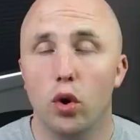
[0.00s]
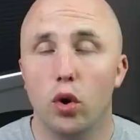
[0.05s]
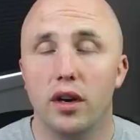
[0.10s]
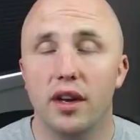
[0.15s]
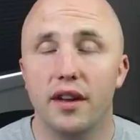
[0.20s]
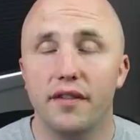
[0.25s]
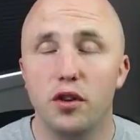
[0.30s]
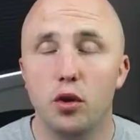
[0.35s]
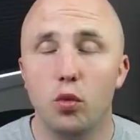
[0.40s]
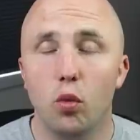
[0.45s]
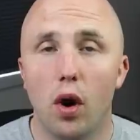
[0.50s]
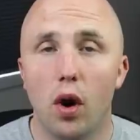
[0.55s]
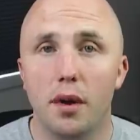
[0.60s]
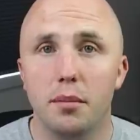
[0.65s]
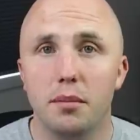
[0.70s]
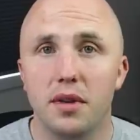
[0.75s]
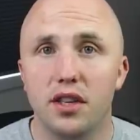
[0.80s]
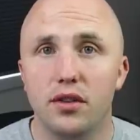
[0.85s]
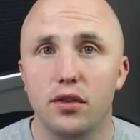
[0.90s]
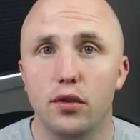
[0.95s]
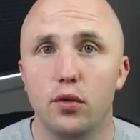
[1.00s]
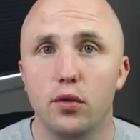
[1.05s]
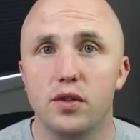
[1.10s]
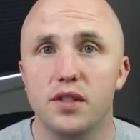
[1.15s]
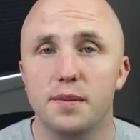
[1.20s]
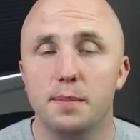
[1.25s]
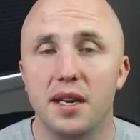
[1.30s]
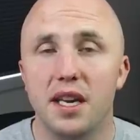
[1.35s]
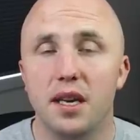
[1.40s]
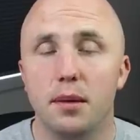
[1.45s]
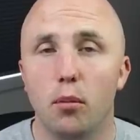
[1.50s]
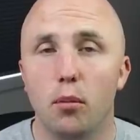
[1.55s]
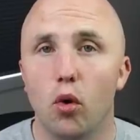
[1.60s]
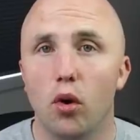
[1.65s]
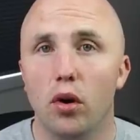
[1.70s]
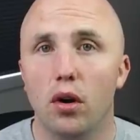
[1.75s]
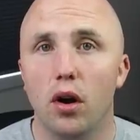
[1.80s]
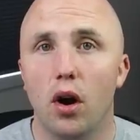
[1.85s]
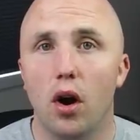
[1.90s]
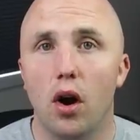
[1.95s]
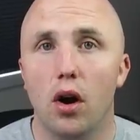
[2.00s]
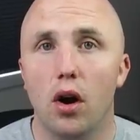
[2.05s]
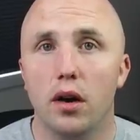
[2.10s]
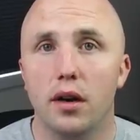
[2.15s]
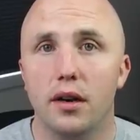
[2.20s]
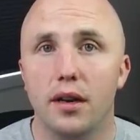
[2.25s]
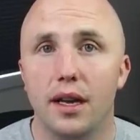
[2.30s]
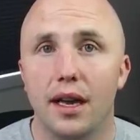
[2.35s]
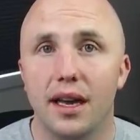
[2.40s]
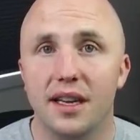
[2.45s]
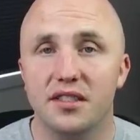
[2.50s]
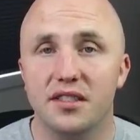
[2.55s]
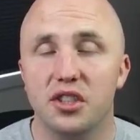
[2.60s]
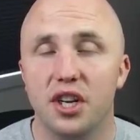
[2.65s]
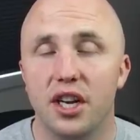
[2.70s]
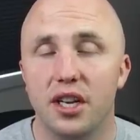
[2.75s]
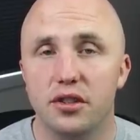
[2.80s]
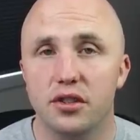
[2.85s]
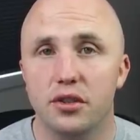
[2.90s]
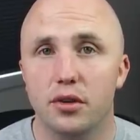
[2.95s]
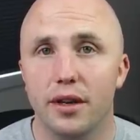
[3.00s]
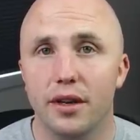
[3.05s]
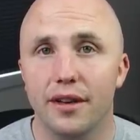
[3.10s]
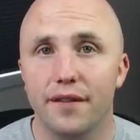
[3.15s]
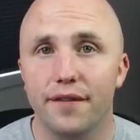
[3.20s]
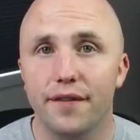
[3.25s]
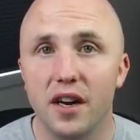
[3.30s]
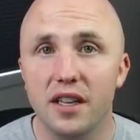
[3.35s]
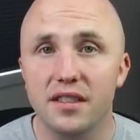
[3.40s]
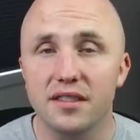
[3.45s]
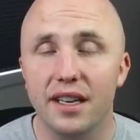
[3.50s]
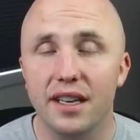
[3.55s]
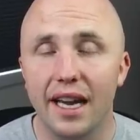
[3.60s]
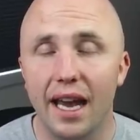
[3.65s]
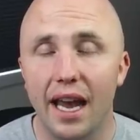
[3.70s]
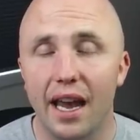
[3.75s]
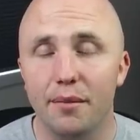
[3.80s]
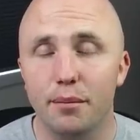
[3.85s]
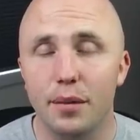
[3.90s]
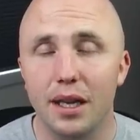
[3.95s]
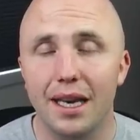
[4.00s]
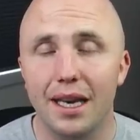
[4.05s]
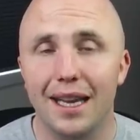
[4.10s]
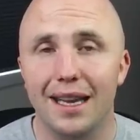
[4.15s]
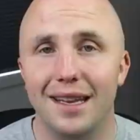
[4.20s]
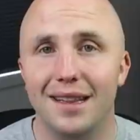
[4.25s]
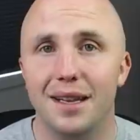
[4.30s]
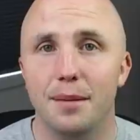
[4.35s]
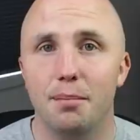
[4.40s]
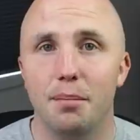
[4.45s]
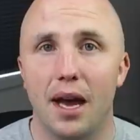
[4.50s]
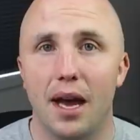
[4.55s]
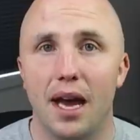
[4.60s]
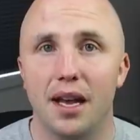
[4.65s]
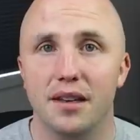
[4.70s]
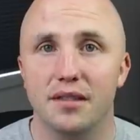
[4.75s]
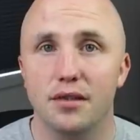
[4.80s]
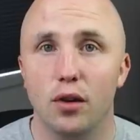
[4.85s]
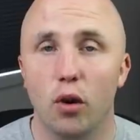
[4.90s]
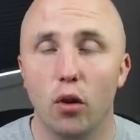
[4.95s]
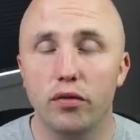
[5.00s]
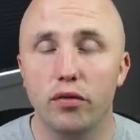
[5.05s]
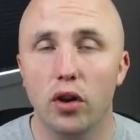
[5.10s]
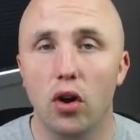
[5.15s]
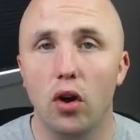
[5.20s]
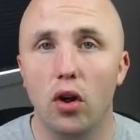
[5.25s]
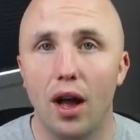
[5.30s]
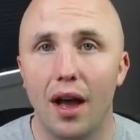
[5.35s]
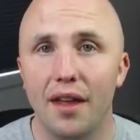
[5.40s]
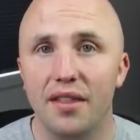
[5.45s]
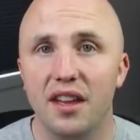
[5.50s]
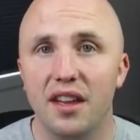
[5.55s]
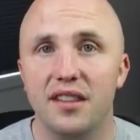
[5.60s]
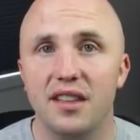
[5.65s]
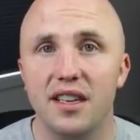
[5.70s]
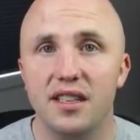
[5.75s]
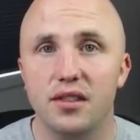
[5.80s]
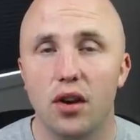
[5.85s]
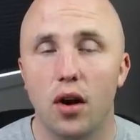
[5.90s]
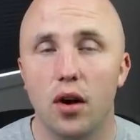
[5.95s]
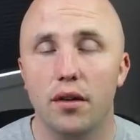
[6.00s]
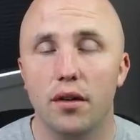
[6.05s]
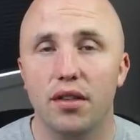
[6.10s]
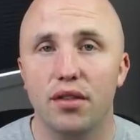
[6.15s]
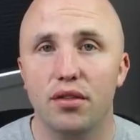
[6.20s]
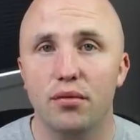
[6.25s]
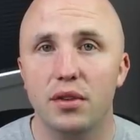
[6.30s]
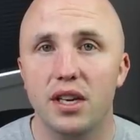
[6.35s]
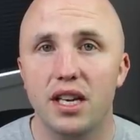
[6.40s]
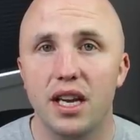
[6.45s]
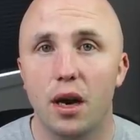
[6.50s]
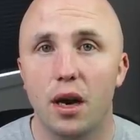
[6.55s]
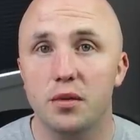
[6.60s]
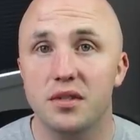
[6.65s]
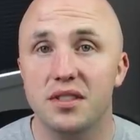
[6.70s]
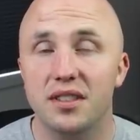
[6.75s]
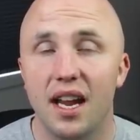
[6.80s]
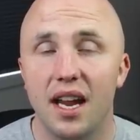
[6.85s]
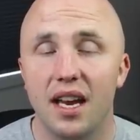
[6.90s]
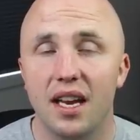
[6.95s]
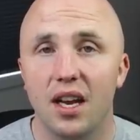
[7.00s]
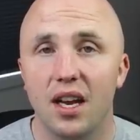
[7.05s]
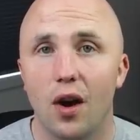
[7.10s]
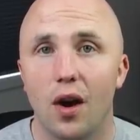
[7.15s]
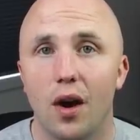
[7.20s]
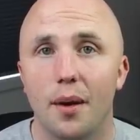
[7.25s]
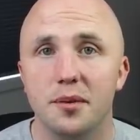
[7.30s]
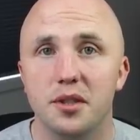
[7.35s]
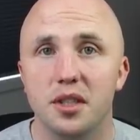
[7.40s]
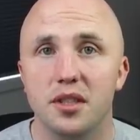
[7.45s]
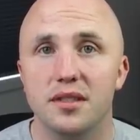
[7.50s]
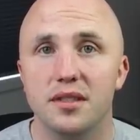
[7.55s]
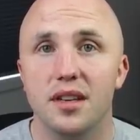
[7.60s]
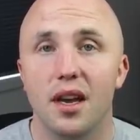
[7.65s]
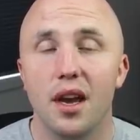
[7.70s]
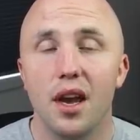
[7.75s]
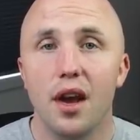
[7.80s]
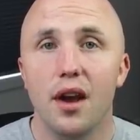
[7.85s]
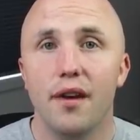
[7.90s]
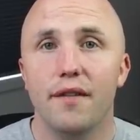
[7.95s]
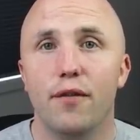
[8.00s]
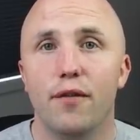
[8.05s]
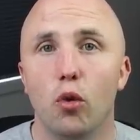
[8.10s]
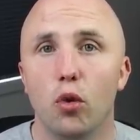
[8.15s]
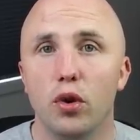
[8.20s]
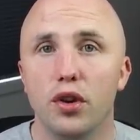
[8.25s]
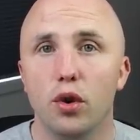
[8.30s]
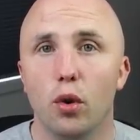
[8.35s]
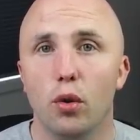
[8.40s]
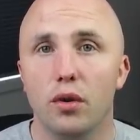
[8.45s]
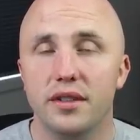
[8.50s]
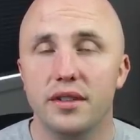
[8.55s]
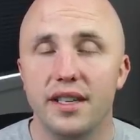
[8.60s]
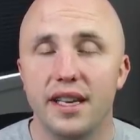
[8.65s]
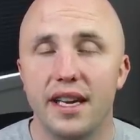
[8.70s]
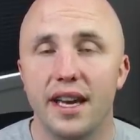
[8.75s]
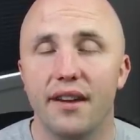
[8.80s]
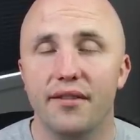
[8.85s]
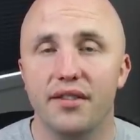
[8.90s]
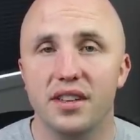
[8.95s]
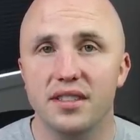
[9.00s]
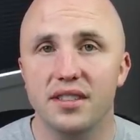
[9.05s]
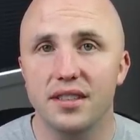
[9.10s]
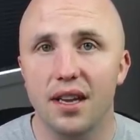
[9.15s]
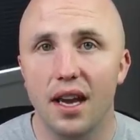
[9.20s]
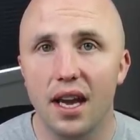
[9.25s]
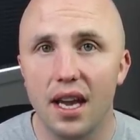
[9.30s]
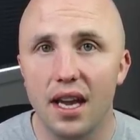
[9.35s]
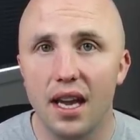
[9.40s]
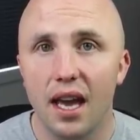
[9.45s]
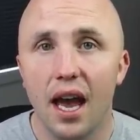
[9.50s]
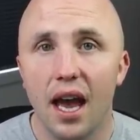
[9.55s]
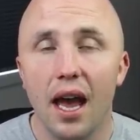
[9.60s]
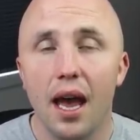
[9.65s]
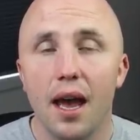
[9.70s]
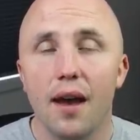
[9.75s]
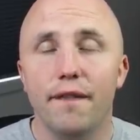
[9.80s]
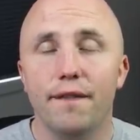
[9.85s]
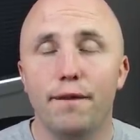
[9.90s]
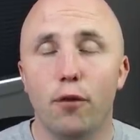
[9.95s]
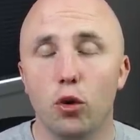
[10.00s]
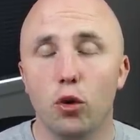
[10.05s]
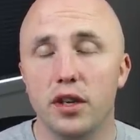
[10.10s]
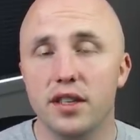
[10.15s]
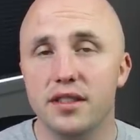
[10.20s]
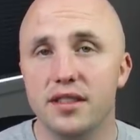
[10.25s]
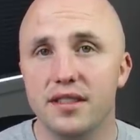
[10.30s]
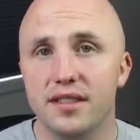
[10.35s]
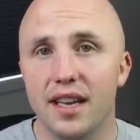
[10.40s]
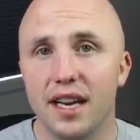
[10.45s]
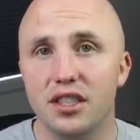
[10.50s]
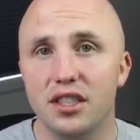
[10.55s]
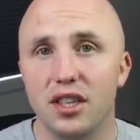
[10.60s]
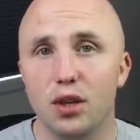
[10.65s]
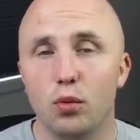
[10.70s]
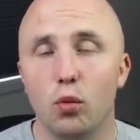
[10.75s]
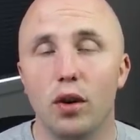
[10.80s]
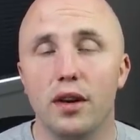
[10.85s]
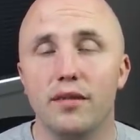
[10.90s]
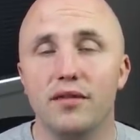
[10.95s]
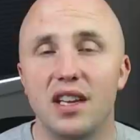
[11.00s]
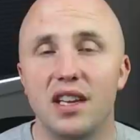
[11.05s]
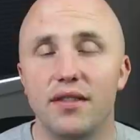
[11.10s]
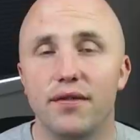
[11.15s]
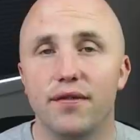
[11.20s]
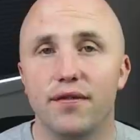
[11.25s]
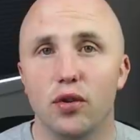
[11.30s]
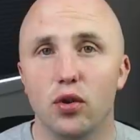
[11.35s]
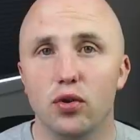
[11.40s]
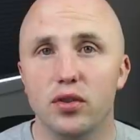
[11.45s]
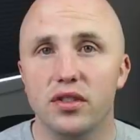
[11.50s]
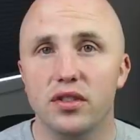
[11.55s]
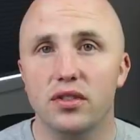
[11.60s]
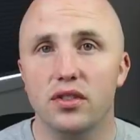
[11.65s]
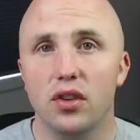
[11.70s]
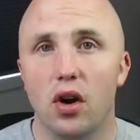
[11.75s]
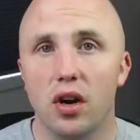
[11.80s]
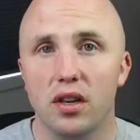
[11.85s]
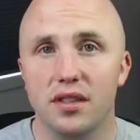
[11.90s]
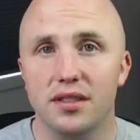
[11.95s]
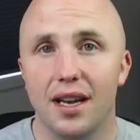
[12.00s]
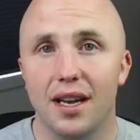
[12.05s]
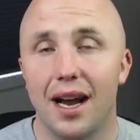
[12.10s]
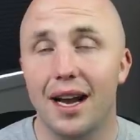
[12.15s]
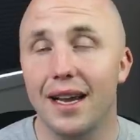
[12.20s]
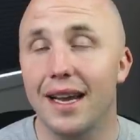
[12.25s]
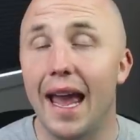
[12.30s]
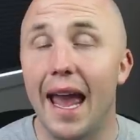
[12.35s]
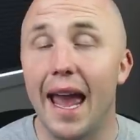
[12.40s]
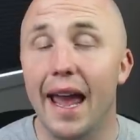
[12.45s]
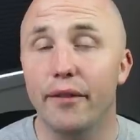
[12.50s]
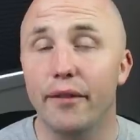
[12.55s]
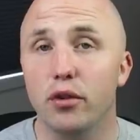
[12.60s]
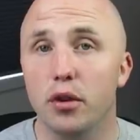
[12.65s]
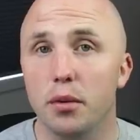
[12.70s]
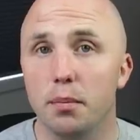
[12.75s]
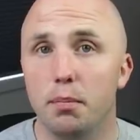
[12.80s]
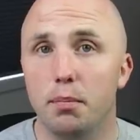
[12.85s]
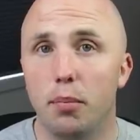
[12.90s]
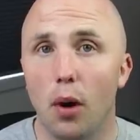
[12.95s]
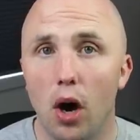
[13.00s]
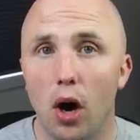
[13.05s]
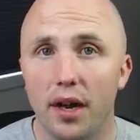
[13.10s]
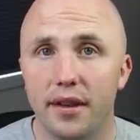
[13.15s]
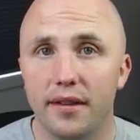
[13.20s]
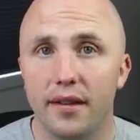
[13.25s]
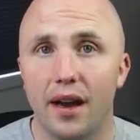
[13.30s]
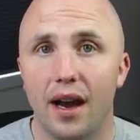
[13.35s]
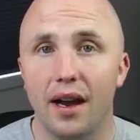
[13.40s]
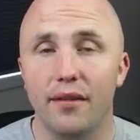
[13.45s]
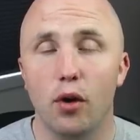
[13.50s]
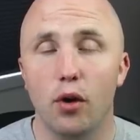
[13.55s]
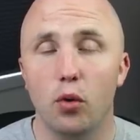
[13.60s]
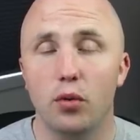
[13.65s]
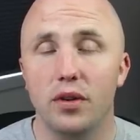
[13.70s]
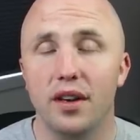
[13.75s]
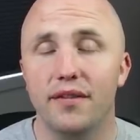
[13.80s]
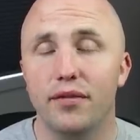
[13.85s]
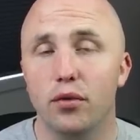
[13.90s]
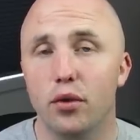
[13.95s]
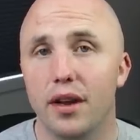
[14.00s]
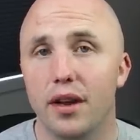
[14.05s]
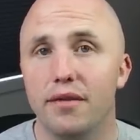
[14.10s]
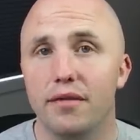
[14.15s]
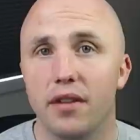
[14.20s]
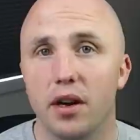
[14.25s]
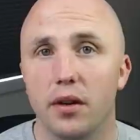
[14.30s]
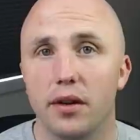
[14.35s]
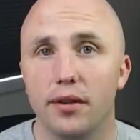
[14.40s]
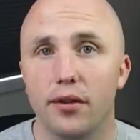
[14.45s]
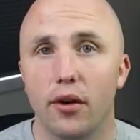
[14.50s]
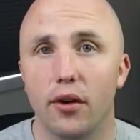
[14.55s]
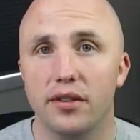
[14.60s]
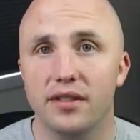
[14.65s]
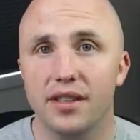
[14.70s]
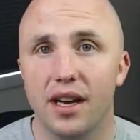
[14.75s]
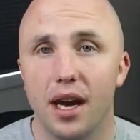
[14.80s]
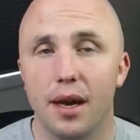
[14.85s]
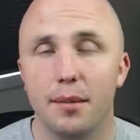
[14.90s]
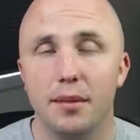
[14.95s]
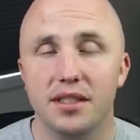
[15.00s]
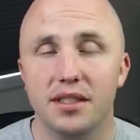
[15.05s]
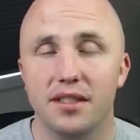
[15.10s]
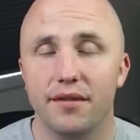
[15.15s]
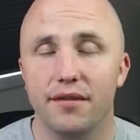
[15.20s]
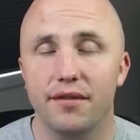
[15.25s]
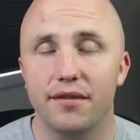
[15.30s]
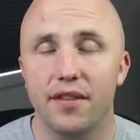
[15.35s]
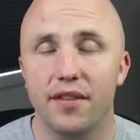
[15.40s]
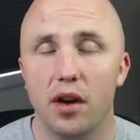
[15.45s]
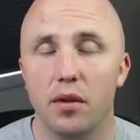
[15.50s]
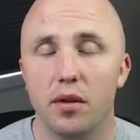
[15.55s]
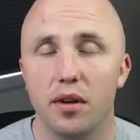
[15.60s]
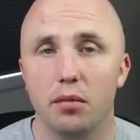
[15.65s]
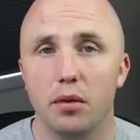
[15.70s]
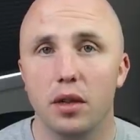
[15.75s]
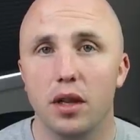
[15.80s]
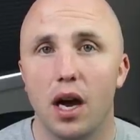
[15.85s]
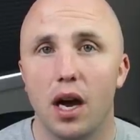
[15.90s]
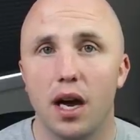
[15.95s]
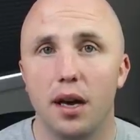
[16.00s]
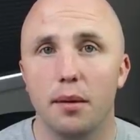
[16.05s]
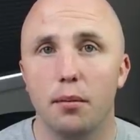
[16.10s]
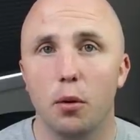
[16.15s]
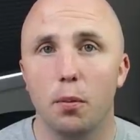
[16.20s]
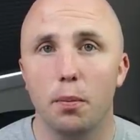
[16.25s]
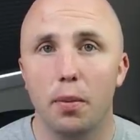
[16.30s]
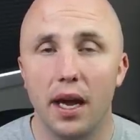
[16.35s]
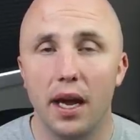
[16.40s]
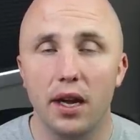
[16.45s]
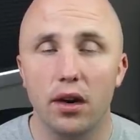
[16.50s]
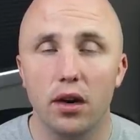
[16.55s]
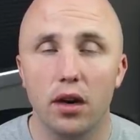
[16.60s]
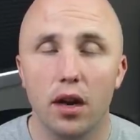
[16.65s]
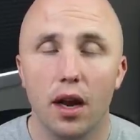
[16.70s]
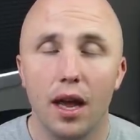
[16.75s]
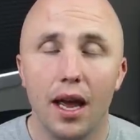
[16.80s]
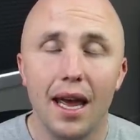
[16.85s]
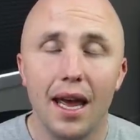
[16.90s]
or if you want me to speak more on exchange traded funds like I have been in the past. Overall, I think these are three outstanding options for your TFSA. Fortis is actually one of the first stocks I ever bought. I've owned it for a very long time. It's a very reliable payer.